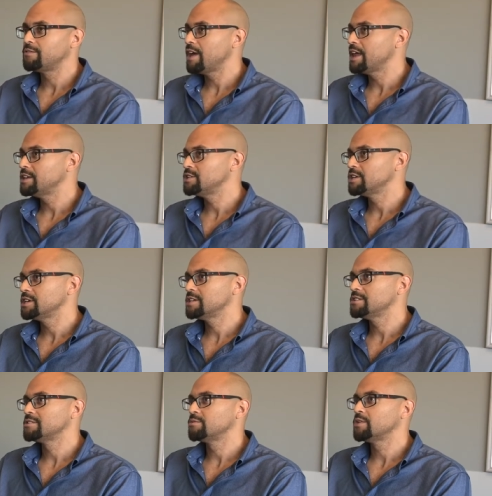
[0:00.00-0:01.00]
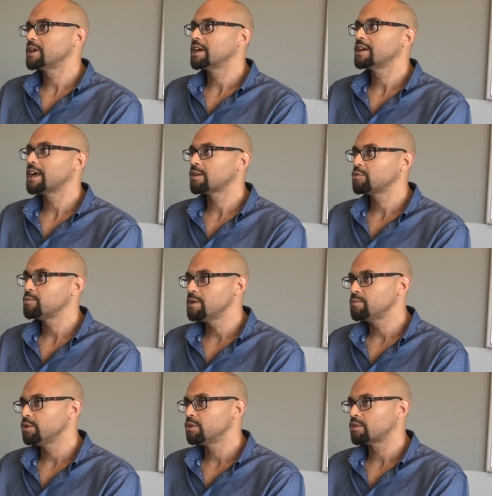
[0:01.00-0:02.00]
advantages, and we can connect with
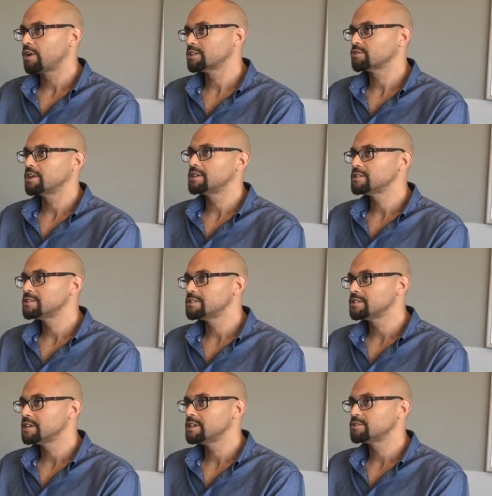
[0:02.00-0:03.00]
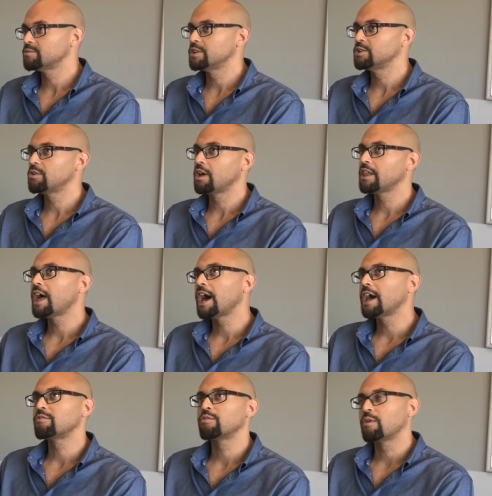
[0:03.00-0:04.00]
people across great distances. We can do it
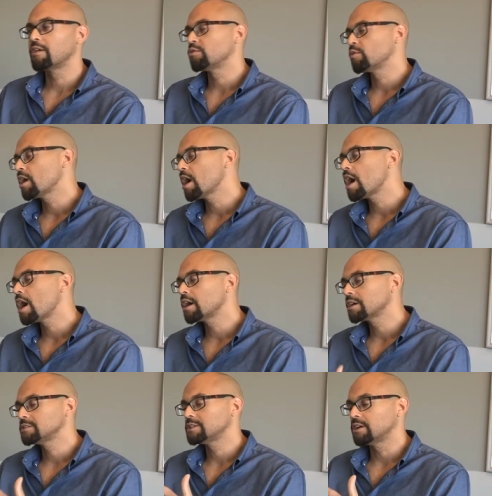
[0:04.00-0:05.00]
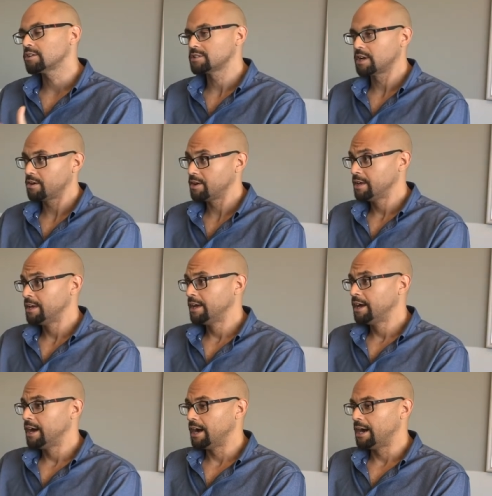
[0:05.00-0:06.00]
online from wherever we are, et cetera, et cetera.
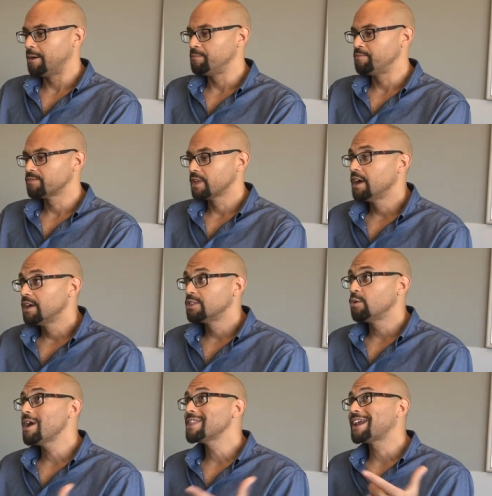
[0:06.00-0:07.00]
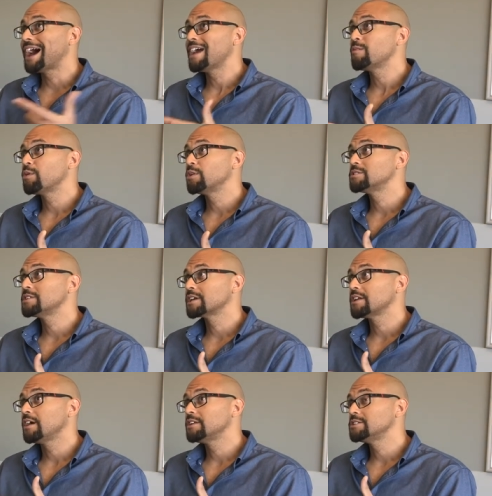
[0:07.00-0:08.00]
Um, the way that I approach
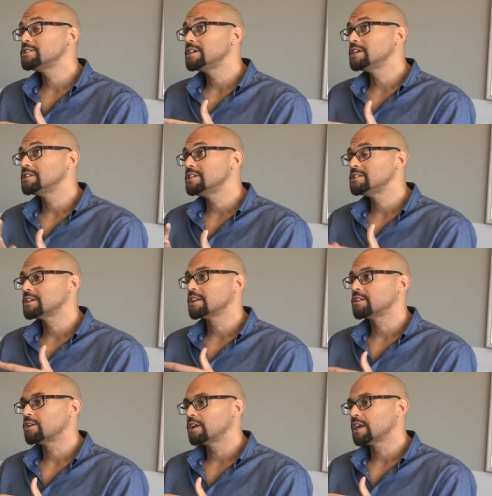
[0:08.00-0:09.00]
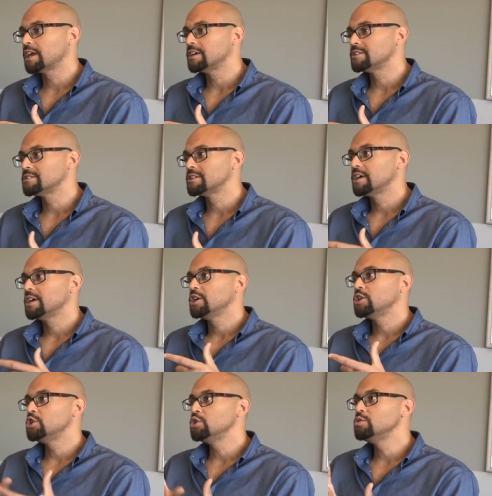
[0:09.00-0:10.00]
technology and teaching and learning is
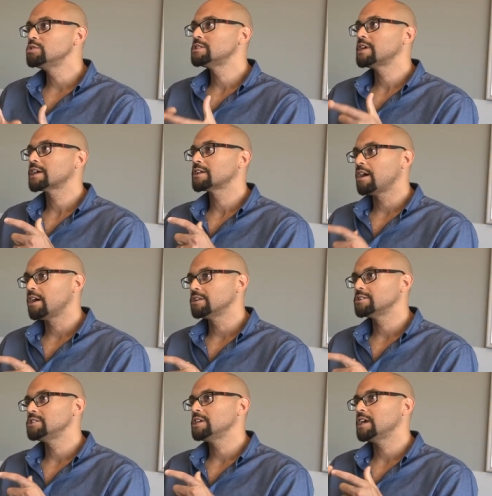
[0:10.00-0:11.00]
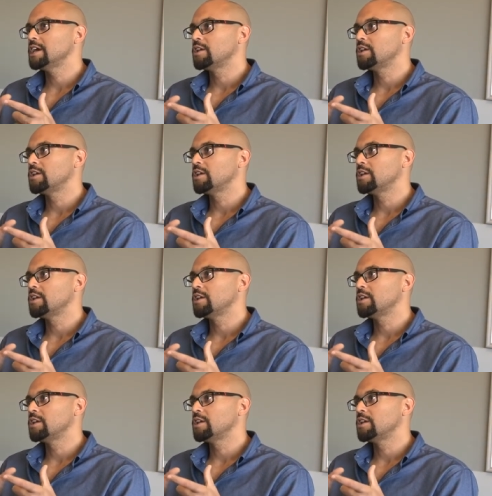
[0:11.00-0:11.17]
use technology